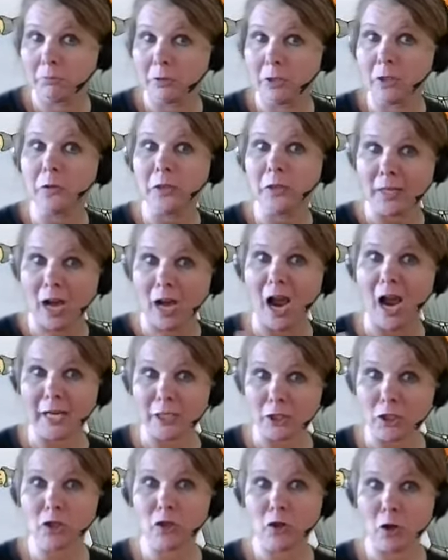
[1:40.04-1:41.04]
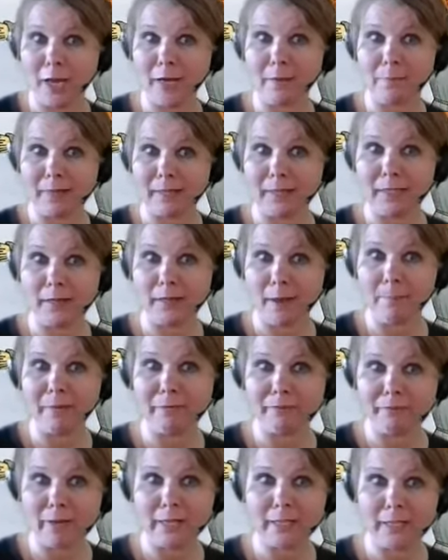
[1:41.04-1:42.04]
You think I should try to pick it up
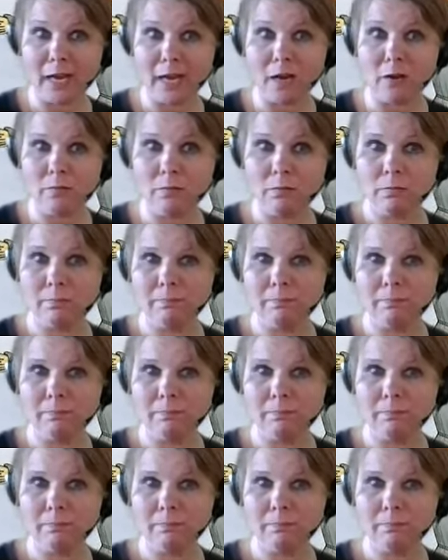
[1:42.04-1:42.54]
and find out?